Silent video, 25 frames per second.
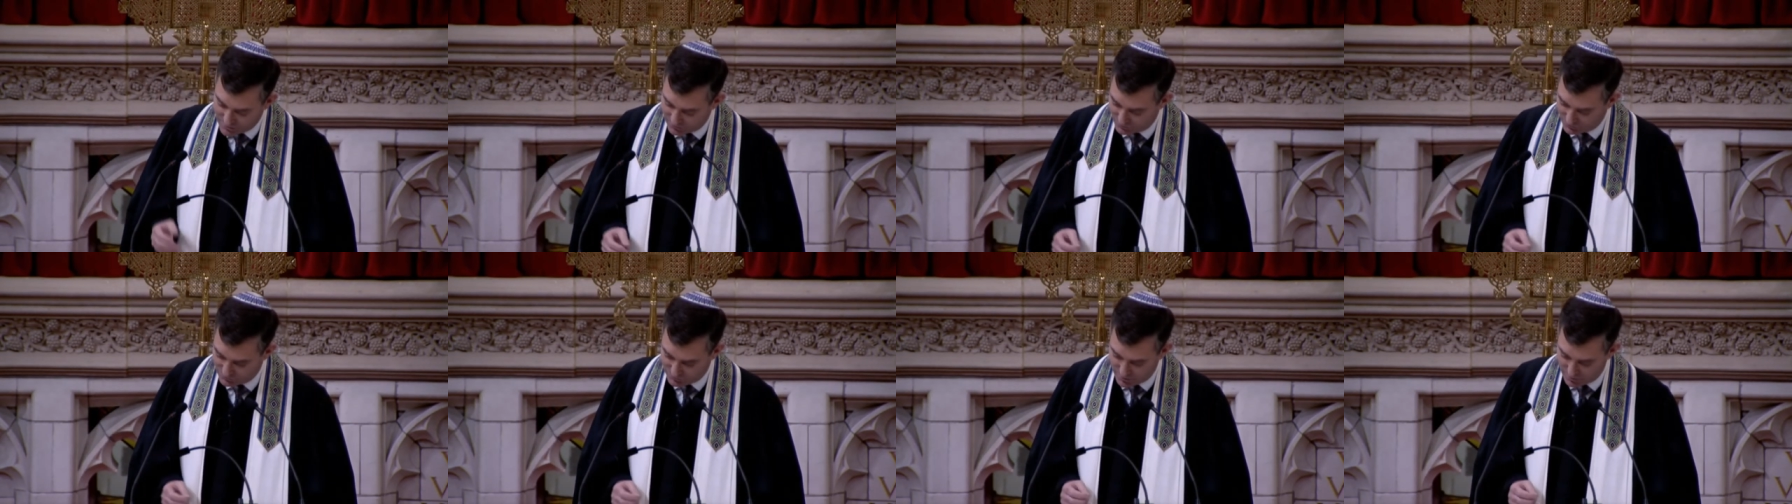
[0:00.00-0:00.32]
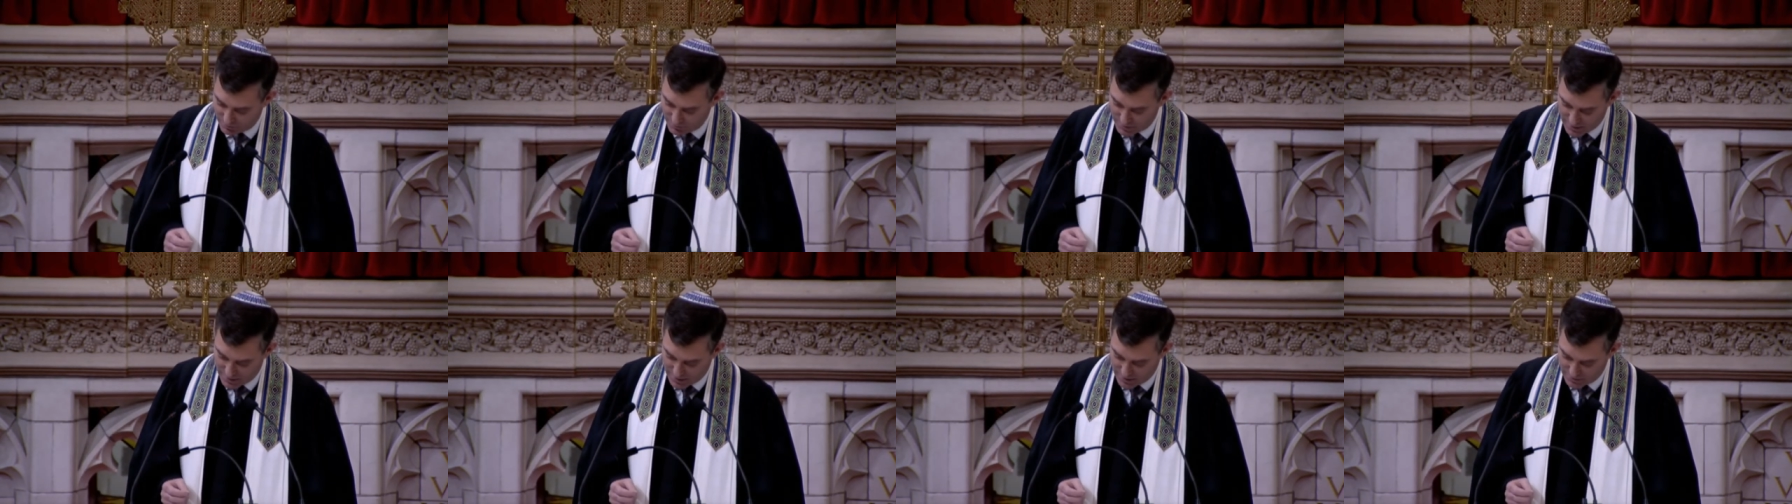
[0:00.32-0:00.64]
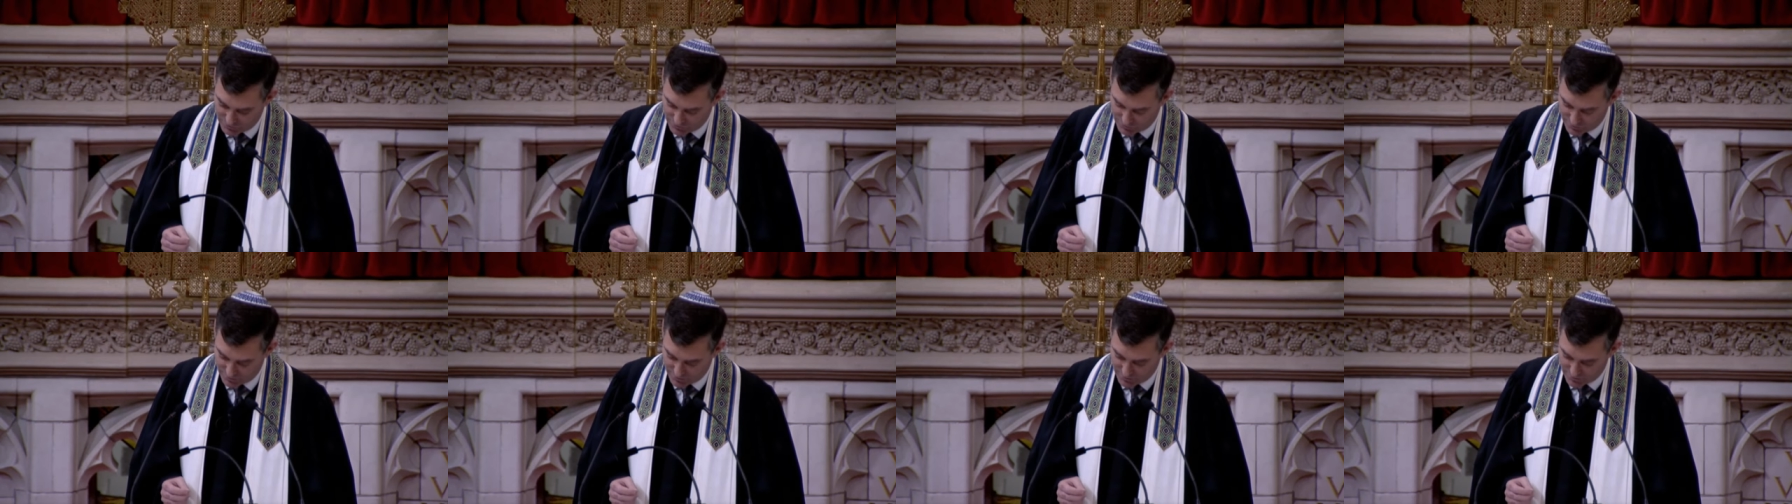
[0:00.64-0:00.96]

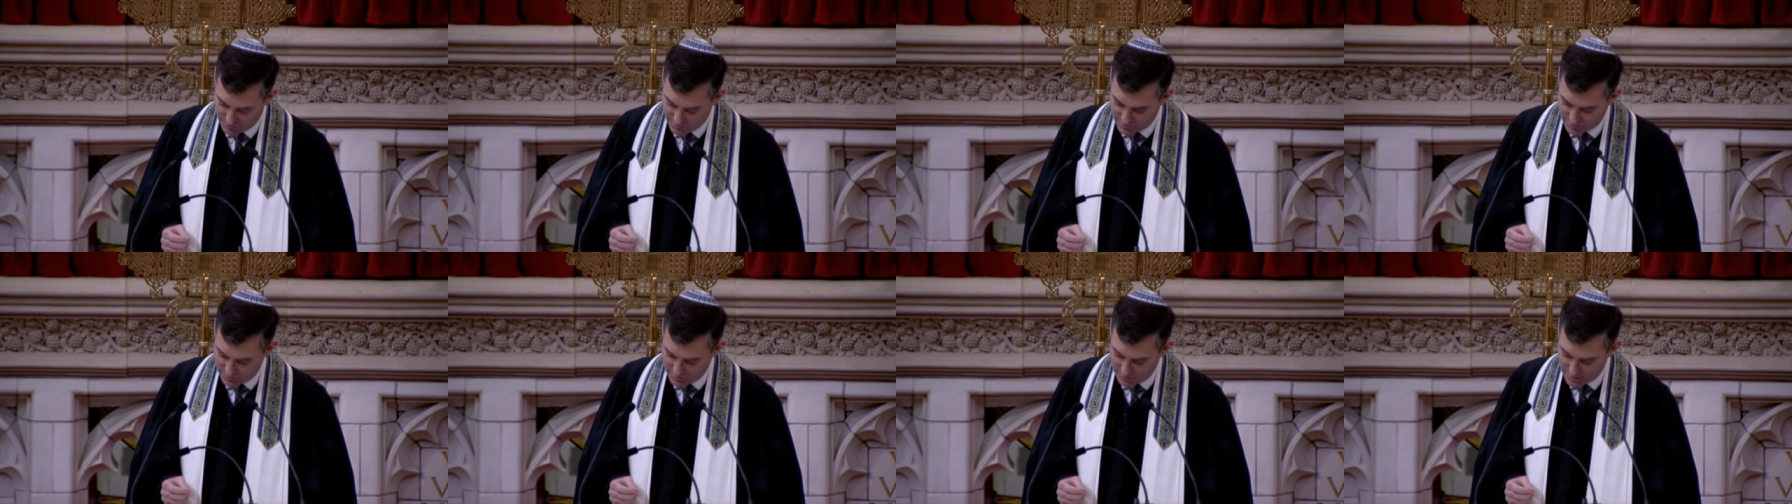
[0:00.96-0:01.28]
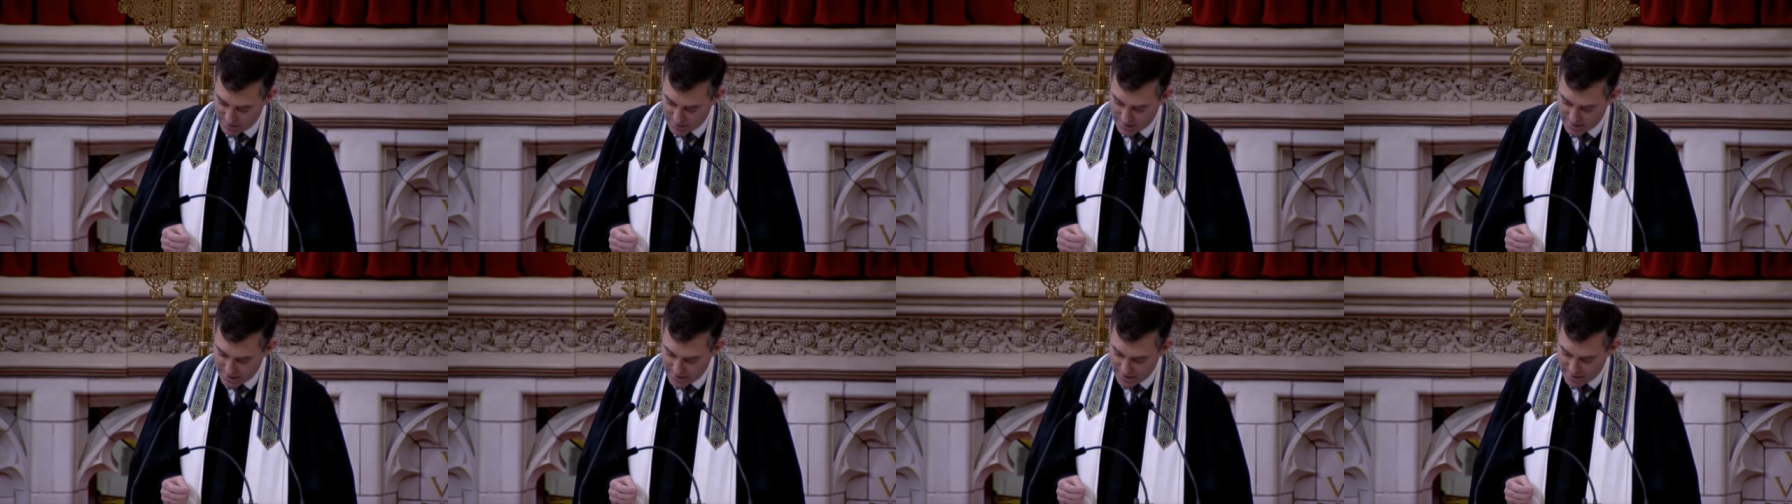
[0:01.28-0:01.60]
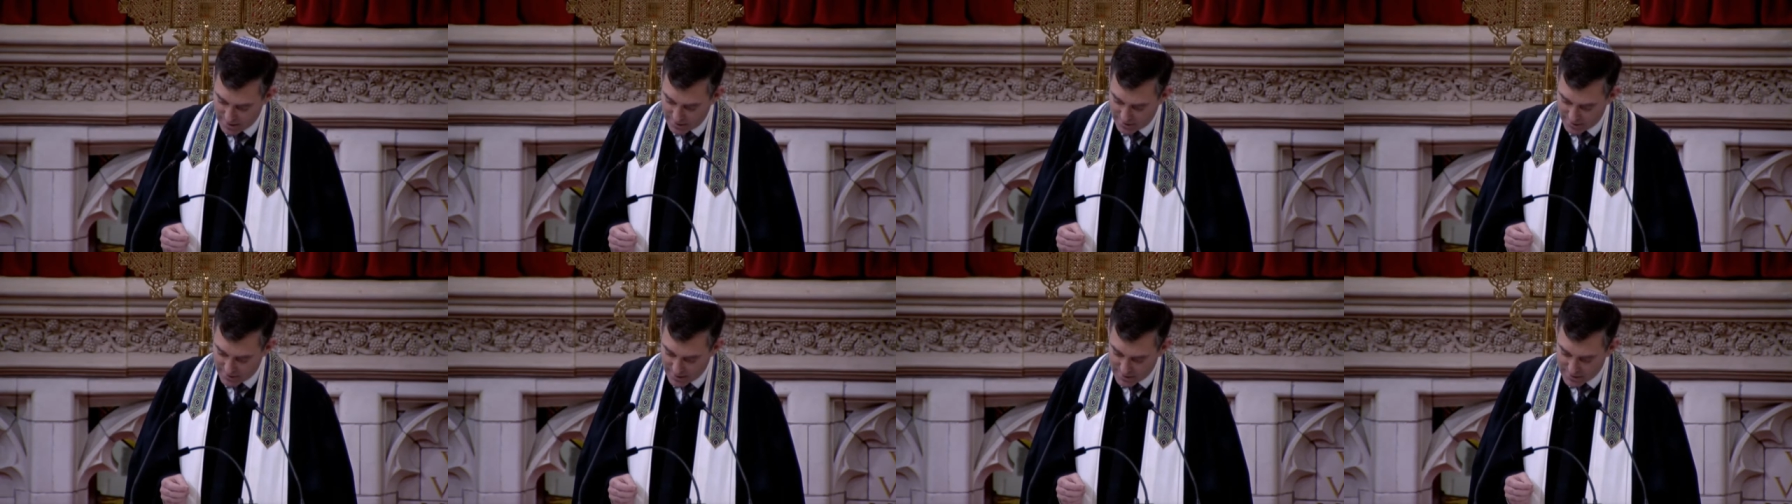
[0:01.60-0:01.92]
discrimination
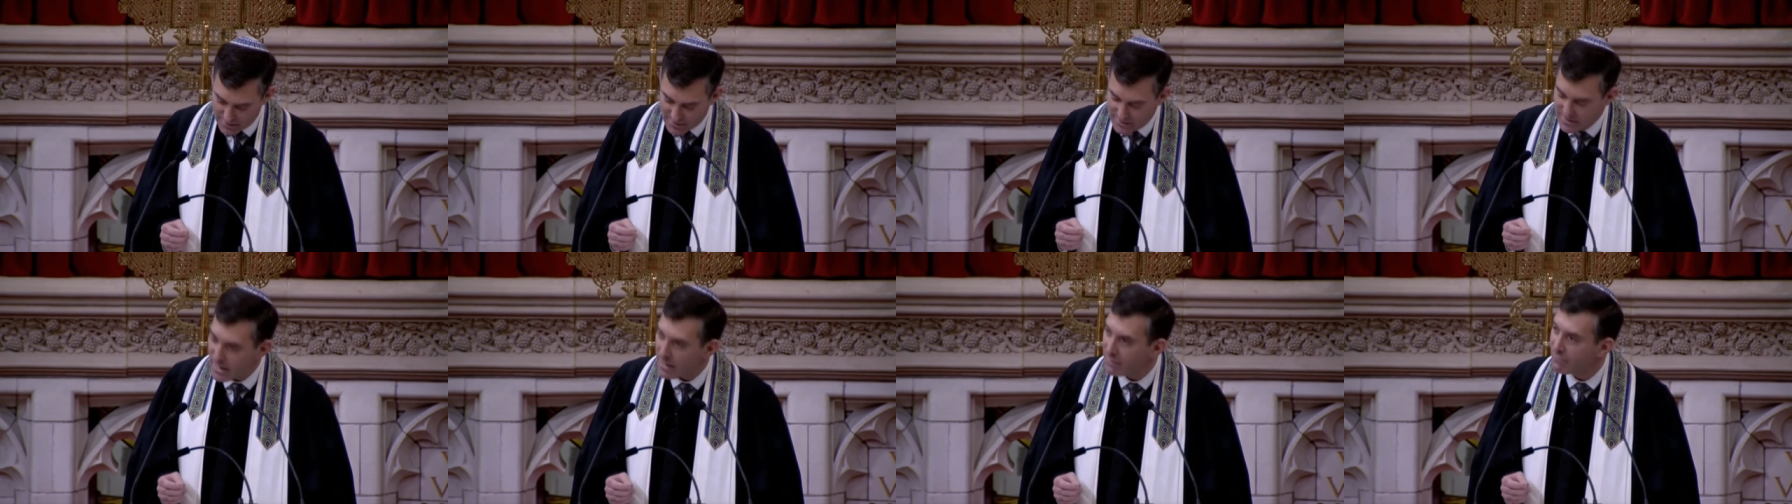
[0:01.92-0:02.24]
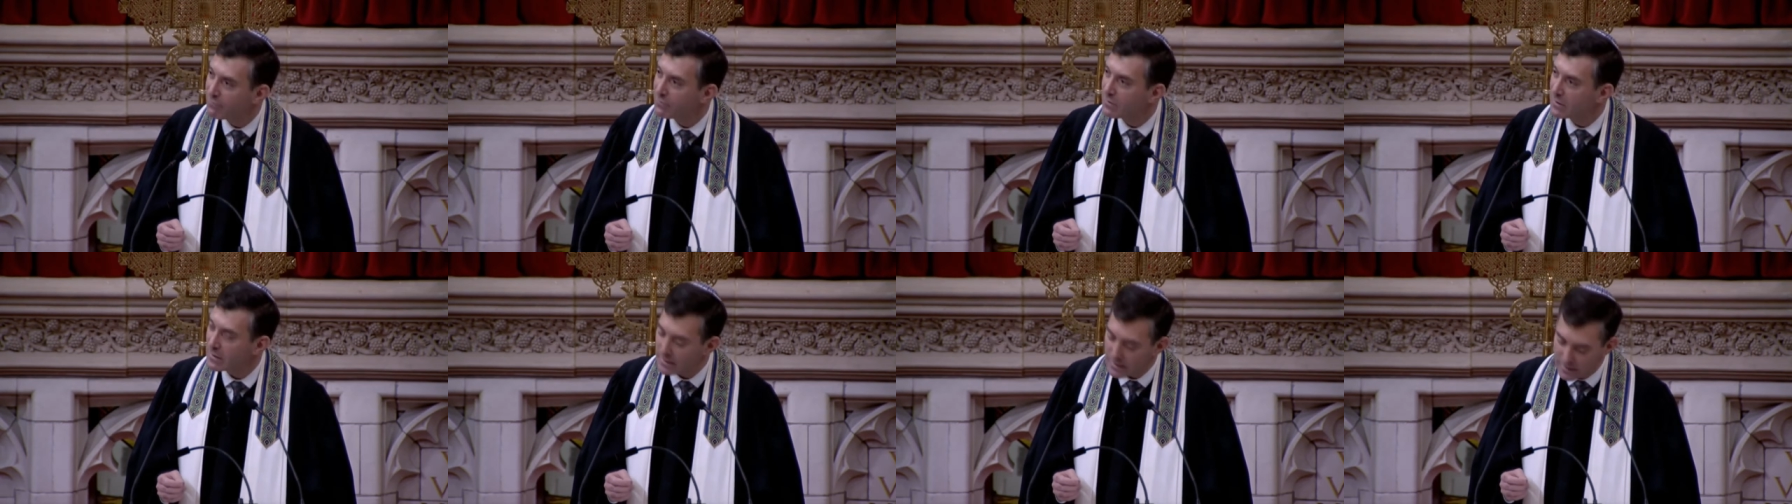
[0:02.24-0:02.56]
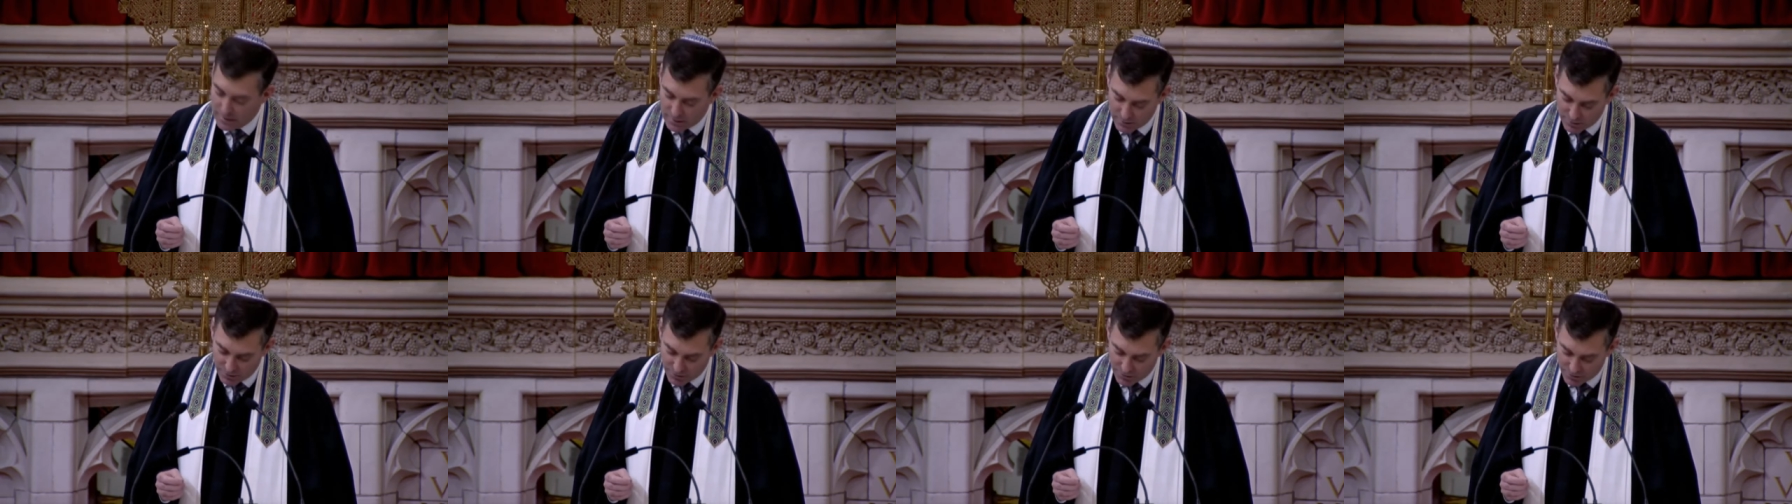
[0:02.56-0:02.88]
that
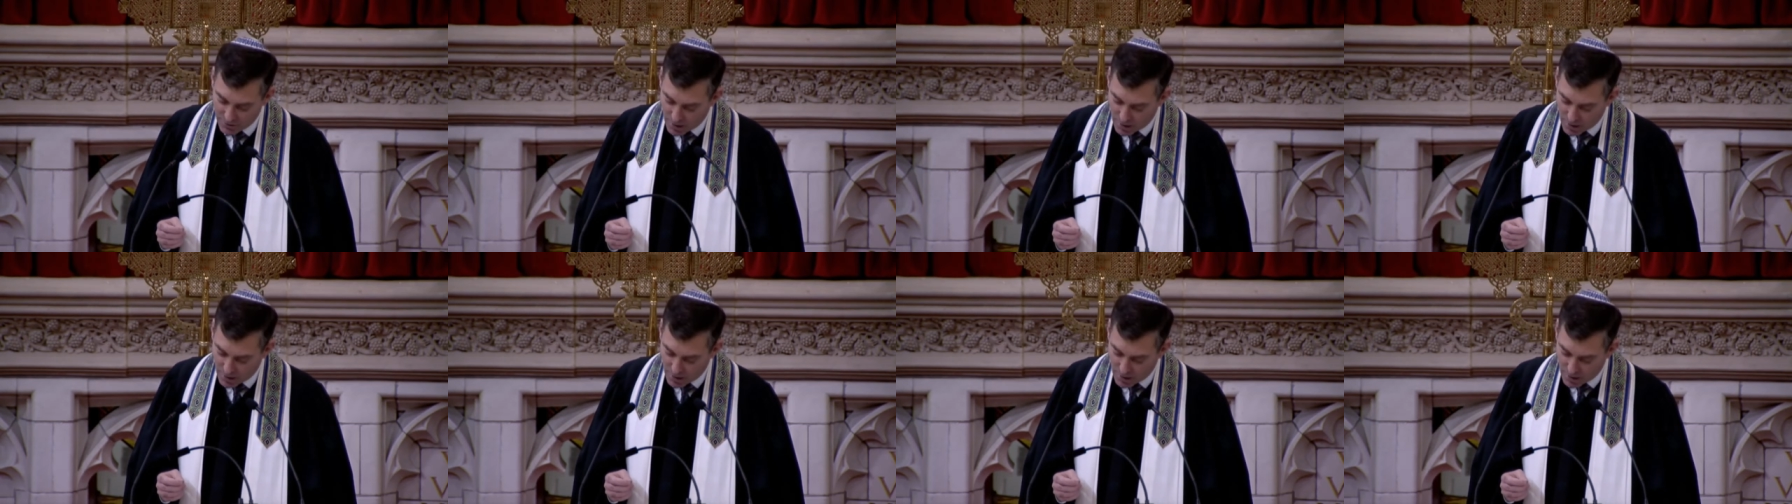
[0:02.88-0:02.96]
deftly